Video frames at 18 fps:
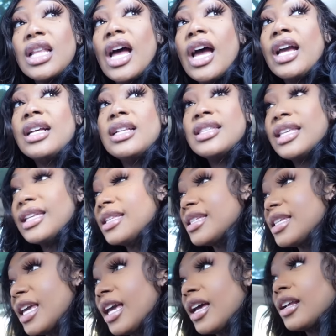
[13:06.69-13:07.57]
like
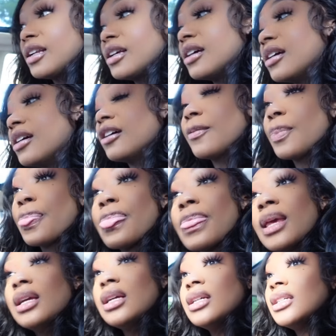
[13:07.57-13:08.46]
santana
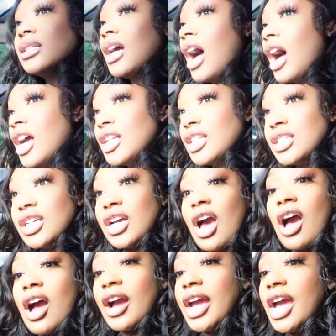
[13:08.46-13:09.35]

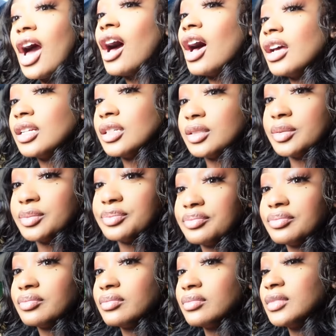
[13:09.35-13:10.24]
jakari
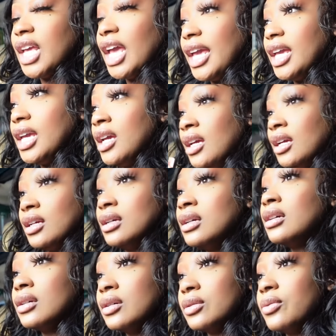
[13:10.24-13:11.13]
autumn they
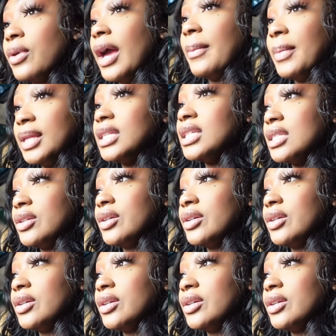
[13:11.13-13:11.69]
rap at the